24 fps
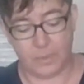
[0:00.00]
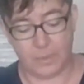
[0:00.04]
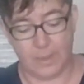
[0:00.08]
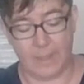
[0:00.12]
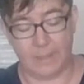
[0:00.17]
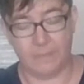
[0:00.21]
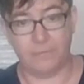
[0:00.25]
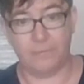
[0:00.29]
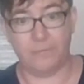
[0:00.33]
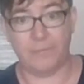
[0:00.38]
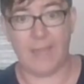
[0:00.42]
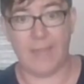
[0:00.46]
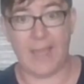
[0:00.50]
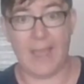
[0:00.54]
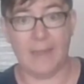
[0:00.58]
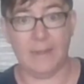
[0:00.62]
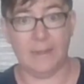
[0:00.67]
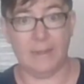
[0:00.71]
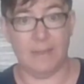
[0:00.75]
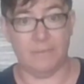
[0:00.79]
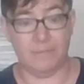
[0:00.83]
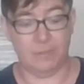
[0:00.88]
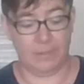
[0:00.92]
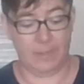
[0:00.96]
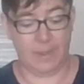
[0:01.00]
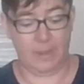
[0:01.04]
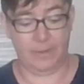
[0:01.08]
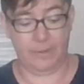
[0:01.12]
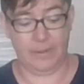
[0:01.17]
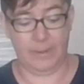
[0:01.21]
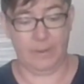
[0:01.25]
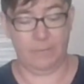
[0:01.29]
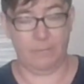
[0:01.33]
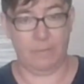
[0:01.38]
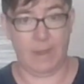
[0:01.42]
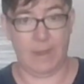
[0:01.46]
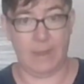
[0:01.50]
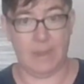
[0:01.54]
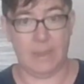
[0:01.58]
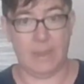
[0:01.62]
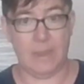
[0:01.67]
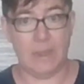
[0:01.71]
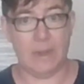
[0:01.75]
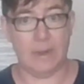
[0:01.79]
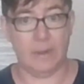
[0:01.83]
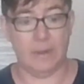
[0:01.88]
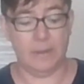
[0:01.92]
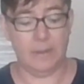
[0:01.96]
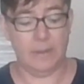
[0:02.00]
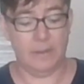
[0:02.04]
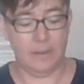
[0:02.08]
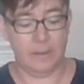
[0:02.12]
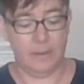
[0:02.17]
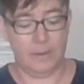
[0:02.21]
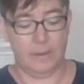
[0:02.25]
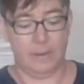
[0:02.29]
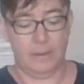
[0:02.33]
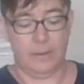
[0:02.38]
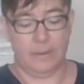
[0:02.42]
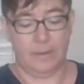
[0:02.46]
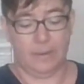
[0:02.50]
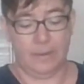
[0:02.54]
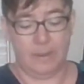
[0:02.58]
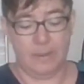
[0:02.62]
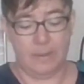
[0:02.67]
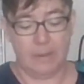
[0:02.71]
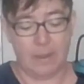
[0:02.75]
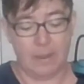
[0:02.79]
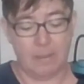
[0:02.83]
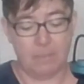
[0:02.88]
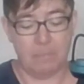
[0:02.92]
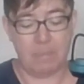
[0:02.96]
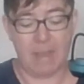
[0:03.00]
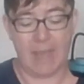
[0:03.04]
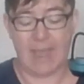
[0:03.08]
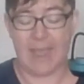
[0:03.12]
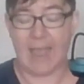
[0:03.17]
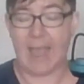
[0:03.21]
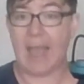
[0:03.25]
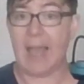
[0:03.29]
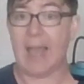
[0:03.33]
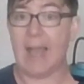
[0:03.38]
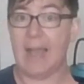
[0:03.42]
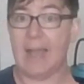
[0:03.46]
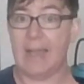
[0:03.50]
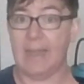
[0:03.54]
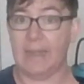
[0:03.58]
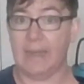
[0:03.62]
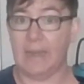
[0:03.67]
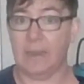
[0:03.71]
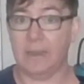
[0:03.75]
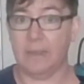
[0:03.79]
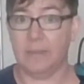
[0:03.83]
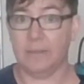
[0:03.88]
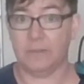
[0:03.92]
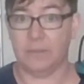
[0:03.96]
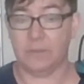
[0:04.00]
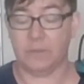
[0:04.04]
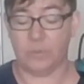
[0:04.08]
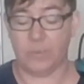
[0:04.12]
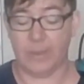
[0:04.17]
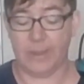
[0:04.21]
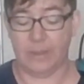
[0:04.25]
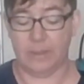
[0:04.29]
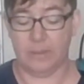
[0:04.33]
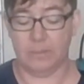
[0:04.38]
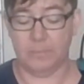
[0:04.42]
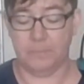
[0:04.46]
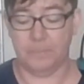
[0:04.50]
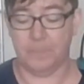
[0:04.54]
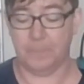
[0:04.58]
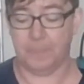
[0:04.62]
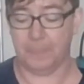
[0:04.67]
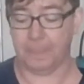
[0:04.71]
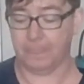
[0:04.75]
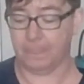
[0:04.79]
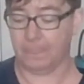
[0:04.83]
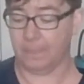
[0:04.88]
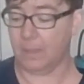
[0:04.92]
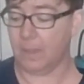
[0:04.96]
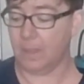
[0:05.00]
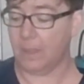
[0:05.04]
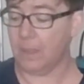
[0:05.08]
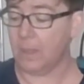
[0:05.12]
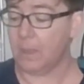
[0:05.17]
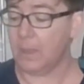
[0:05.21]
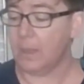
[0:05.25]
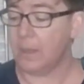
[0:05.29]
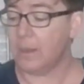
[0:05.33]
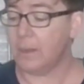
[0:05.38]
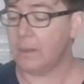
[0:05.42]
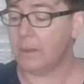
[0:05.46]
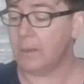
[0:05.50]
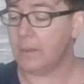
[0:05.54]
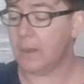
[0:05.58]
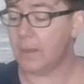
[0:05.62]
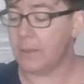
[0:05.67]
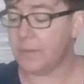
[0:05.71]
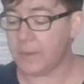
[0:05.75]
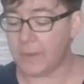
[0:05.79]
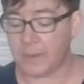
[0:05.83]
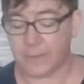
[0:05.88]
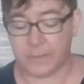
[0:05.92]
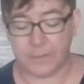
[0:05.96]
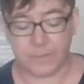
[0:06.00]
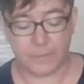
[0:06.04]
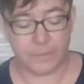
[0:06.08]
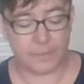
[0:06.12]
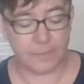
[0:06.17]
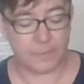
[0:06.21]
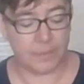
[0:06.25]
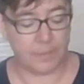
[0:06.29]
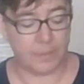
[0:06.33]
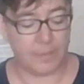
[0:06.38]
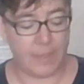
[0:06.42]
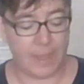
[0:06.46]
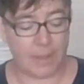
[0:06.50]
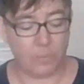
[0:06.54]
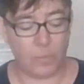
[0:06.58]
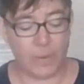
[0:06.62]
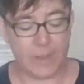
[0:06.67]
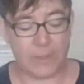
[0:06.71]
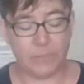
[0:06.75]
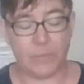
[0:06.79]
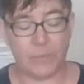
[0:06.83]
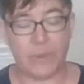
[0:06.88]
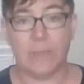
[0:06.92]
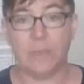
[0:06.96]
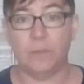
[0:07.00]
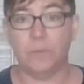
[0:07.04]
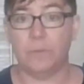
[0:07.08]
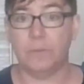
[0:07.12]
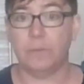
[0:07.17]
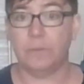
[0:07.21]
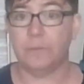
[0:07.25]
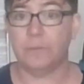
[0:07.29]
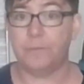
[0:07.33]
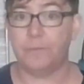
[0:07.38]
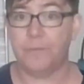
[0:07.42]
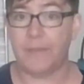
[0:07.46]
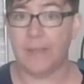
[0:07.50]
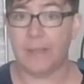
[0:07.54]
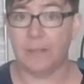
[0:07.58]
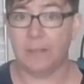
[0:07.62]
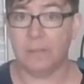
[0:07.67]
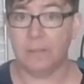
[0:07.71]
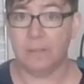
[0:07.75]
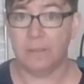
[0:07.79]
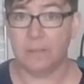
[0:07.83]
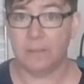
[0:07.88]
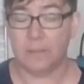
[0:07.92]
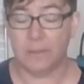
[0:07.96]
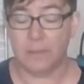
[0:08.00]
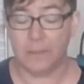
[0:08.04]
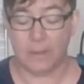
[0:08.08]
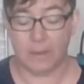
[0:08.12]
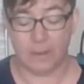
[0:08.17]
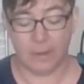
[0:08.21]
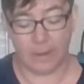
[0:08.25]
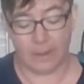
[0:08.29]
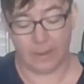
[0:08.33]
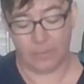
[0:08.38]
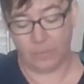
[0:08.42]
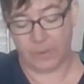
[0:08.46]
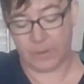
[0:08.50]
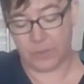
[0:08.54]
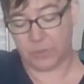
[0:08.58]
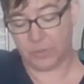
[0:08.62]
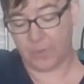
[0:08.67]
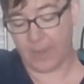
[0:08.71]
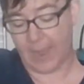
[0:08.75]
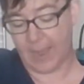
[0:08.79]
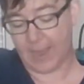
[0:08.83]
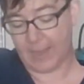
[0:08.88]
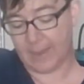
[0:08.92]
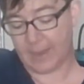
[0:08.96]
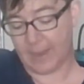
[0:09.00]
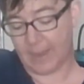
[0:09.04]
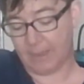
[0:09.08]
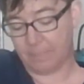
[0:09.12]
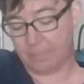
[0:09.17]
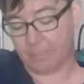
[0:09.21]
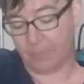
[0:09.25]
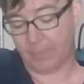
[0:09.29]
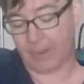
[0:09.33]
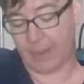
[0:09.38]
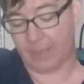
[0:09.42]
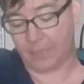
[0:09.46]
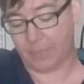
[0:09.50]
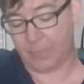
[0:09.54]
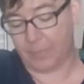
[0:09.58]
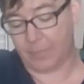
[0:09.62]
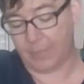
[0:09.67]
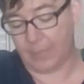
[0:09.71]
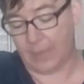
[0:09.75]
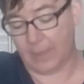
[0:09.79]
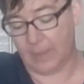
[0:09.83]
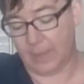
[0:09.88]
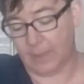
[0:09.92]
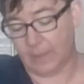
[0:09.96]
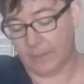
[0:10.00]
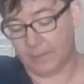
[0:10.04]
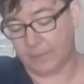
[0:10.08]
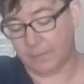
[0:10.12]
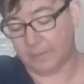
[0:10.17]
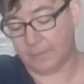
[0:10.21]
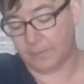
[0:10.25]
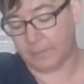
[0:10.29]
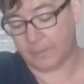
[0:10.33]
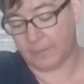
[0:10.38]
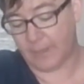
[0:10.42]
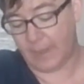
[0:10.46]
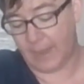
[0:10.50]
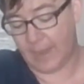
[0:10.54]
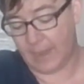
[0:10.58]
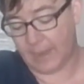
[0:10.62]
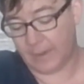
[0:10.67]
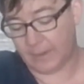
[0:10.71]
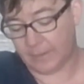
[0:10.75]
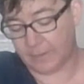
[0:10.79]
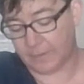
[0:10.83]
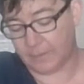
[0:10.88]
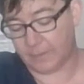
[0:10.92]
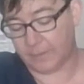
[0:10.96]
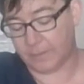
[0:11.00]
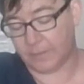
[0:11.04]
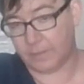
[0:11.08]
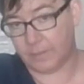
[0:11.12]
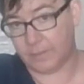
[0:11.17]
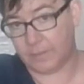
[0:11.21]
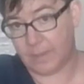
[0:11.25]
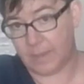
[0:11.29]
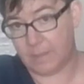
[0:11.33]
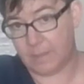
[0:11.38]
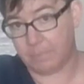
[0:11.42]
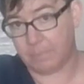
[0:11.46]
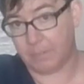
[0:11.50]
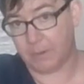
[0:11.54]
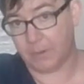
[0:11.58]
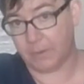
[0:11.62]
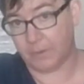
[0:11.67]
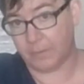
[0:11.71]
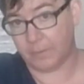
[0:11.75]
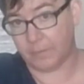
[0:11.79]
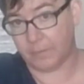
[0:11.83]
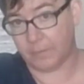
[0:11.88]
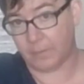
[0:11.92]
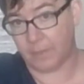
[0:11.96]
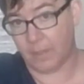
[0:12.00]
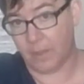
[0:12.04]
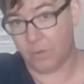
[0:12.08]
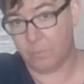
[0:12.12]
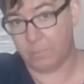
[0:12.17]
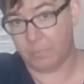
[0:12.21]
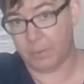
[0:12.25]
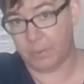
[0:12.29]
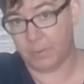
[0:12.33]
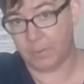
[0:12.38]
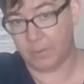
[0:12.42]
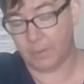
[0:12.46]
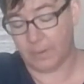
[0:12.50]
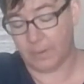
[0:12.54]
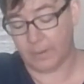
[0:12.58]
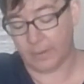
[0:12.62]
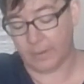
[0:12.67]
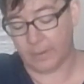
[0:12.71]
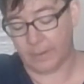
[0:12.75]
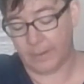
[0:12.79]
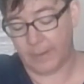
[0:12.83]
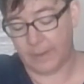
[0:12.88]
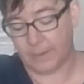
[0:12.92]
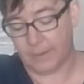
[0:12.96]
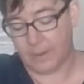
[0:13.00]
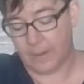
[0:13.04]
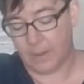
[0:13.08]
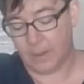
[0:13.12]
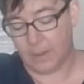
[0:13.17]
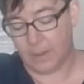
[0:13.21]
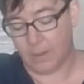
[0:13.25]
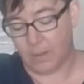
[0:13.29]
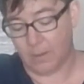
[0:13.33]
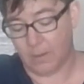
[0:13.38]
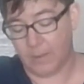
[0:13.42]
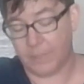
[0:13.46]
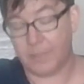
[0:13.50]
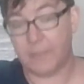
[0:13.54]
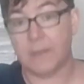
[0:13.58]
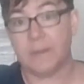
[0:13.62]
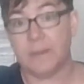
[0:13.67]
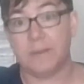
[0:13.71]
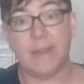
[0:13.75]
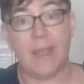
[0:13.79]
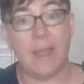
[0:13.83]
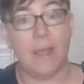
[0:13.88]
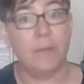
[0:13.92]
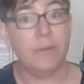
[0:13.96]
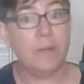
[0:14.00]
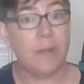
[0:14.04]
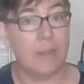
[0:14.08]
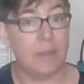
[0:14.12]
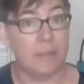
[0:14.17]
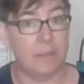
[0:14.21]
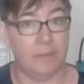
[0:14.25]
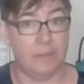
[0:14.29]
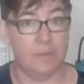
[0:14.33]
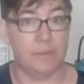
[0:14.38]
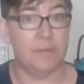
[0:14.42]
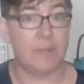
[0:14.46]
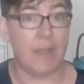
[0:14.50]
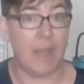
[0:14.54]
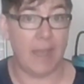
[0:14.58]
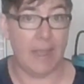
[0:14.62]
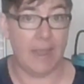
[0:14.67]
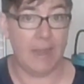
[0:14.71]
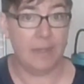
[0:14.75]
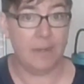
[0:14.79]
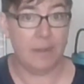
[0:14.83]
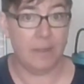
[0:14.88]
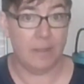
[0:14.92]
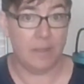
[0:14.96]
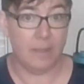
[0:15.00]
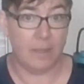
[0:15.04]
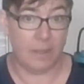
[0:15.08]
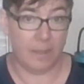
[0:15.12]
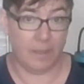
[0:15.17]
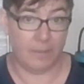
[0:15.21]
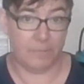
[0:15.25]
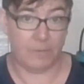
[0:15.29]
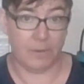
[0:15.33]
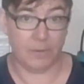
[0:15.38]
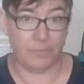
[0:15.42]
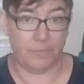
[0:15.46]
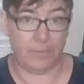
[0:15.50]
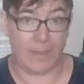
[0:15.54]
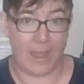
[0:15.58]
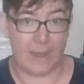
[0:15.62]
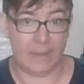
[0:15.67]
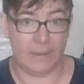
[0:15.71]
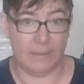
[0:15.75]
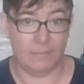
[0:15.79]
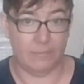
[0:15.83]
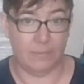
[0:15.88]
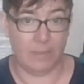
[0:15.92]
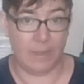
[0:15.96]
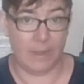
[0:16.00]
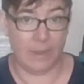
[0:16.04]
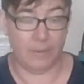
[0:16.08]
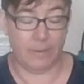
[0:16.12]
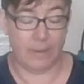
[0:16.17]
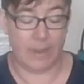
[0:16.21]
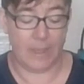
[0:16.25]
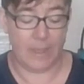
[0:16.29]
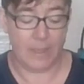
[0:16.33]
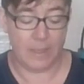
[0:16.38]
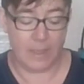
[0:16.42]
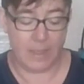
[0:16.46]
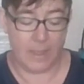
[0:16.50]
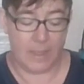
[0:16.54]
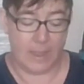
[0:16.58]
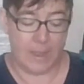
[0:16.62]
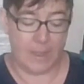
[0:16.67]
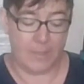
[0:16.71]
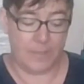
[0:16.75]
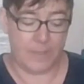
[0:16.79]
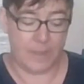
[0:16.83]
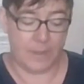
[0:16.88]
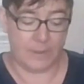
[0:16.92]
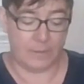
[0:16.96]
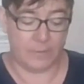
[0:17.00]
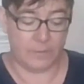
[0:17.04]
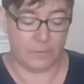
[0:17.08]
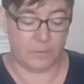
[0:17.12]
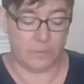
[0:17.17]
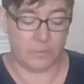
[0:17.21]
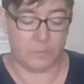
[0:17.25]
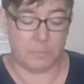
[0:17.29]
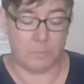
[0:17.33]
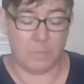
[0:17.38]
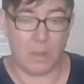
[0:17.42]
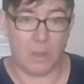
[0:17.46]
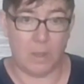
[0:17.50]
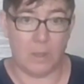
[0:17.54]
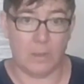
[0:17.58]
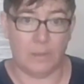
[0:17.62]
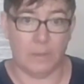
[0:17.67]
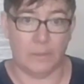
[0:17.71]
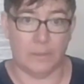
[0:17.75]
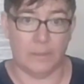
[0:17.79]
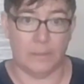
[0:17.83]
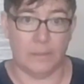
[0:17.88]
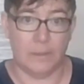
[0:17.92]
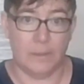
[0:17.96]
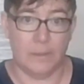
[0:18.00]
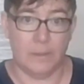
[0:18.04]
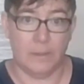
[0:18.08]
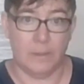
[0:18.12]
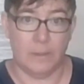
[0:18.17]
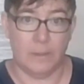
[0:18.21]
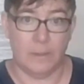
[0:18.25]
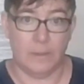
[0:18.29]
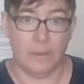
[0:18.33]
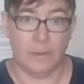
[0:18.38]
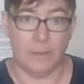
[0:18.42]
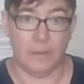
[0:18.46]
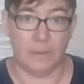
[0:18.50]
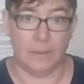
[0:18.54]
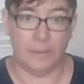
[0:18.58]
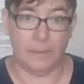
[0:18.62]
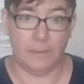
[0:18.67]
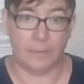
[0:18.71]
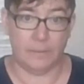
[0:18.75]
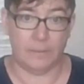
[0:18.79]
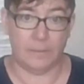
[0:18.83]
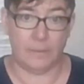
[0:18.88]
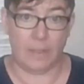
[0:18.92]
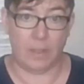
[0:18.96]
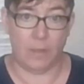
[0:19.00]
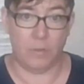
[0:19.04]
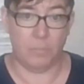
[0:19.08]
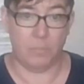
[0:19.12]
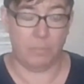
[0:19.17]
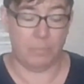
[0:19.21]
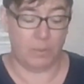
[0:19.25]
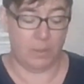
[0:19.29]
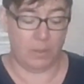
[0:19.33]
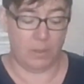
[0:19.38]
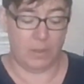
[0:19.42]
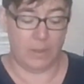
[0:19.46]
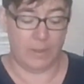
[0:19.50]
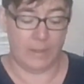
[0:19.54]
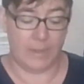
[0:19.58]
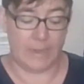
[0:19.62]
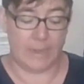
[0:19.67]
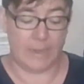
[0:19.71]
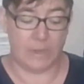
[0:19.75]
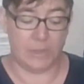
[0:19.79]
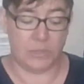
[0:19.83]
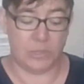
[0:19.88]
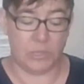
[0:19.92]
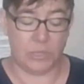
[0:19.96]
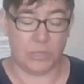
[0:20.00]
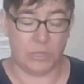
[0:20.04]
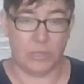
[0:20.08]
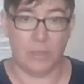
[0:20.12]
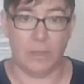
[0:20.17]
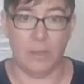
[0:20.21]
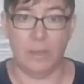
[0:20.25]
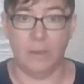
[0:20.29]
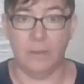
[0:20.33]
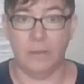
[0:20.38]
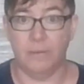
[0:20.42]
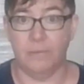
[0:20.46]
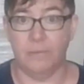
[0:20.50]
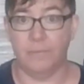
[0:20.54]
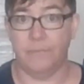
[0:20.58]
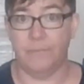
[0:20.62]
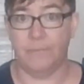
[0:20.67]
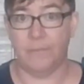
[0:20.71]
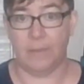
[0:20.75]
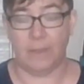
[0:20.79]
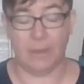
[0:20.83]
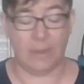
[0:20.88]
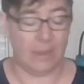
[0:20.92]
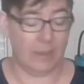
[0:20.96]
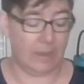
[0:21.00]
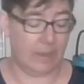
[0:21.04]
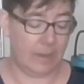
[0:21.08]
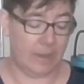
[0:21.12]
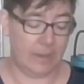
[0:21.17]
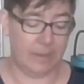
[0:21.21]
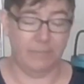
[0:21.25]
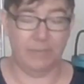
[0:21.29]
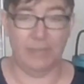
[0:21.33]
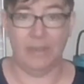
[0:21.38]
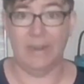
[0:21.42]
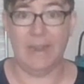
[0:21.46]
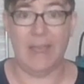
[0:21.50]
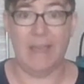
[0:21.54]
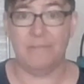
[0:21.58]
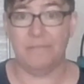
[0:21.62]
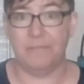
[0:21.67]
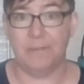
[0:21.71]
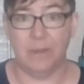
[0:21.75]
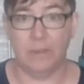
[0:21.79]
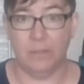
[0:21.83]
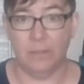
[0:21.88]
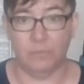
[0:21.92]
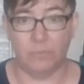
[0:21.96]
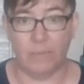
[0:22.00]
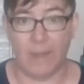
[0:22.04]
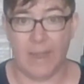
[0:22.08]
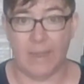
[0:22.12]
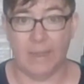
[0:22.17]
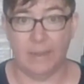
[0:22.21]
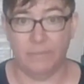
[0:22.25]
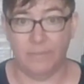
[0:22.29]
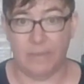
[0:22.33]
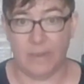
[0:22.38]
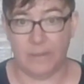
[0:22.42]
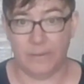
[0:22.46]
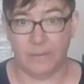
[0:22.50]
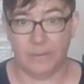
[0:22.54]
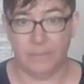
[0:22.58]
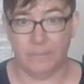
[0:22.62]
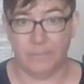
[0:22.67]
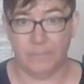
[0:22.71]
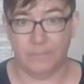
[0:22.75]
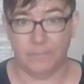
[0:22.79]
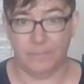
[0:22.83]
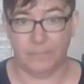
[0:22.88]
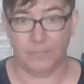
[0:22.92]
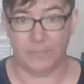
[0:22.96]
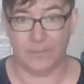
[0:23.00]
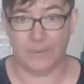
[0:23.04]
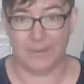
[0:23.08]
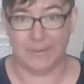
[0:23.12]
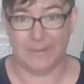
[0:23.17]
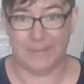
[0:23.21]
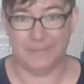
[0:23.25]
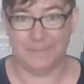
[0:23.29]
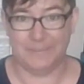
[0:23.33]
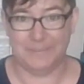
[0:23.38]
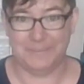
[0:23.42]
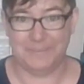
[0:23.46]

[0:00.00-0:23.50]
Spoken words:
a flat level area right here, right, by adding soil. Notice that when we use fill, all right, what you end up with is a steeper slope, right, on the downhill side of your flat level area, and then a smaller, right, slope on each of kind of the left and the right of it. Okay.